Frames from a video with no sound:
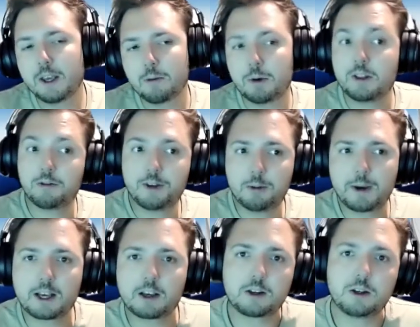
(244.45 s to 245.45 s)
but the
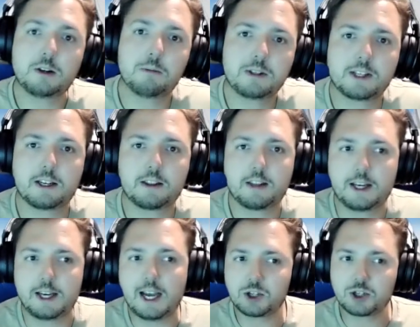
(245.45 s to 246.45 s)
feedback I got said
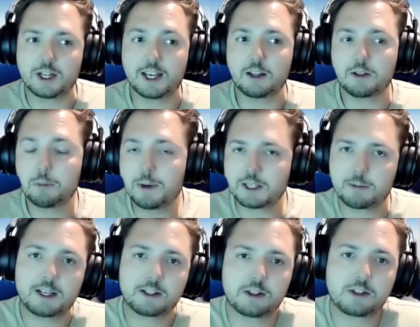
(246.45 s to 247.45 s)
that actually the best
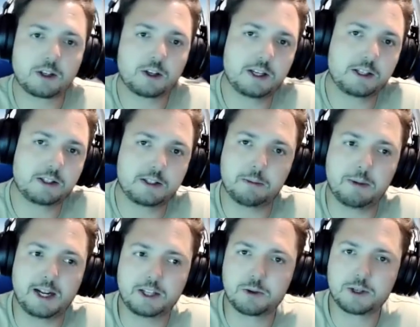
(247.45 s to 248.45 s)
place to start is the
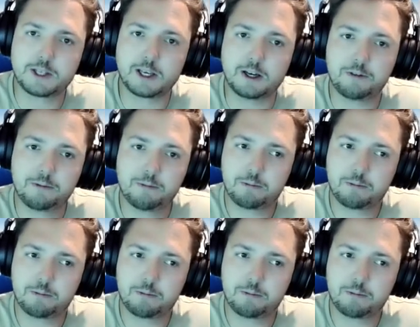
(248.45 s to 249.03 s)
simulator itself,